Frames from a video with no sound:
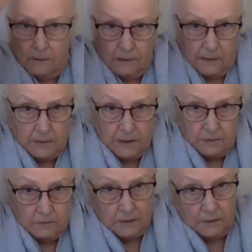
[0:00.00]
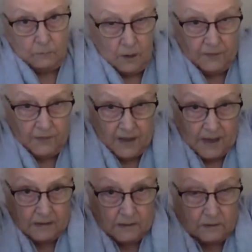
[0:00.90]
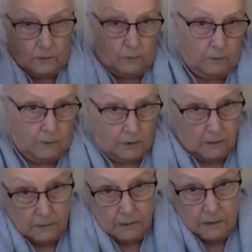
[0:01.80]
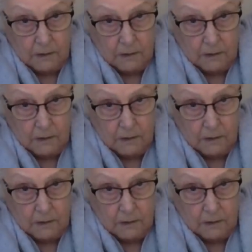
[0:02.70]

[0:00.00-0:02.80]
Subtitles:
I'm either going to want that or